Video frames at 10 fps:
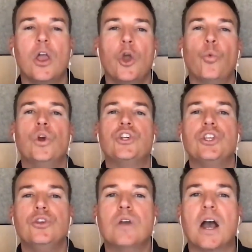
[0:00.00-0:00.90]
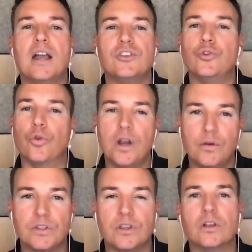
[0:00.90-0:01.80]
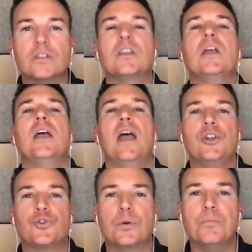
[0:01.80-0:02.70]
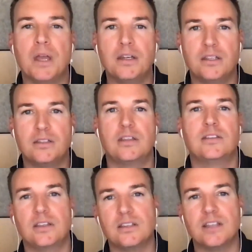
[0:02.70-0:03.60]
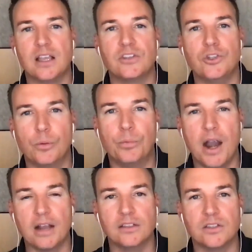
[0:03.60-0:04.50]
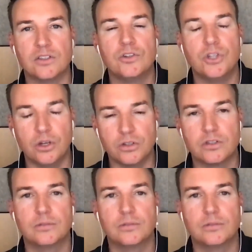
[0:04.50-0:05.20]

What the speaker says: Wishing you guys great results and tremendous success in your practice. Cheers.